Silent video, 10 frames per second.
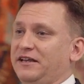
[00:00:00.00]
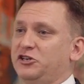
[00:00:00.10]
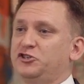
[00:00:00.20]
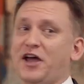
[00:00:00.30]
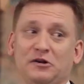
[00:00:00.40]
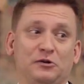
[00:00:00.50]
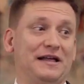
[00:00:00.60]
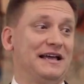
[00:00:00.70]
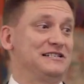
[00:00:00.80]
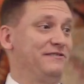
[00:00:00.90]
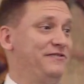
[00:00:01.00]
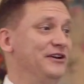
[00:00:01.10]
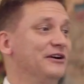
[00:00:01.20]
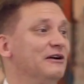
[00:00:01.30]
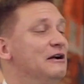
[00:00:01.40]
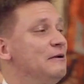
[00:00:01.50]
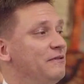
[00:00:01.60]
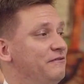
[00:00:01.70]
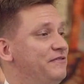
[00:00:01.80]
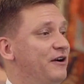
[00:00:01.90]
He generalized the fear
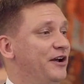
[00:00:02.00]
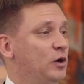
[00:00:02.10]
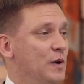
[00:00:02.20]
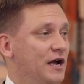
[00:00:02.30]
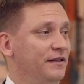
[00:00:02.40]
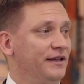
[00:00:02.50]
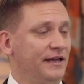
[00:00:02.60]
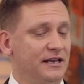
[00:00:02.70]
very quickly.